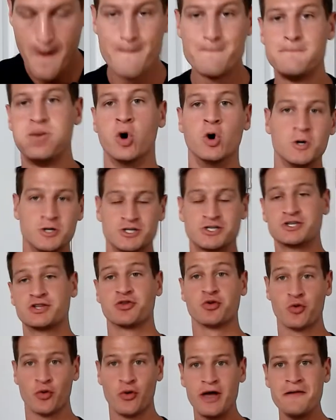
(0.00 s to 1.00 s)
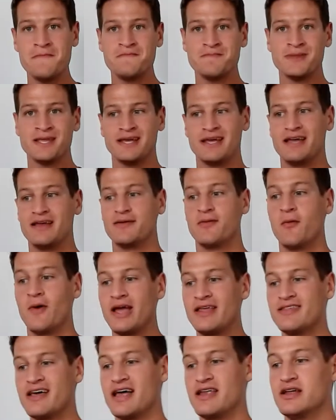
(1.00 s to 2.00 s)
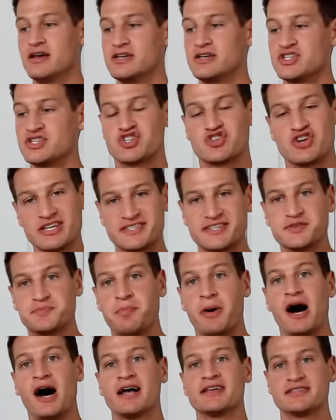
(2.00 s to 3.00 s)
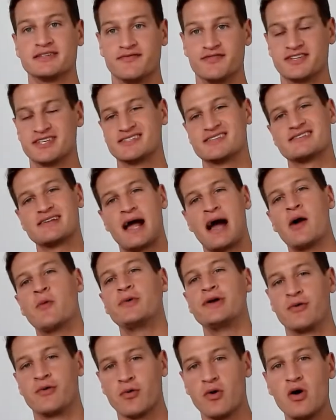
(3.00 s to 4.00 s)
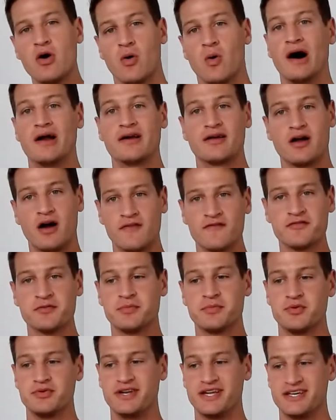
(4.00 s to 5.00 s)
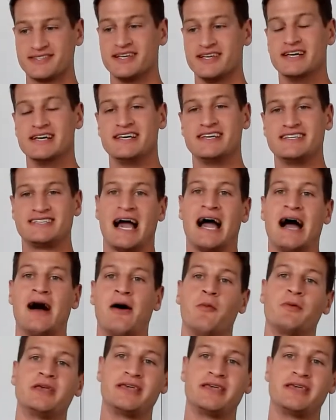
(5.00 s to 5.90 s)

push through it in a way that stress is positive, because it's how we grow. Uncomfortableness is how we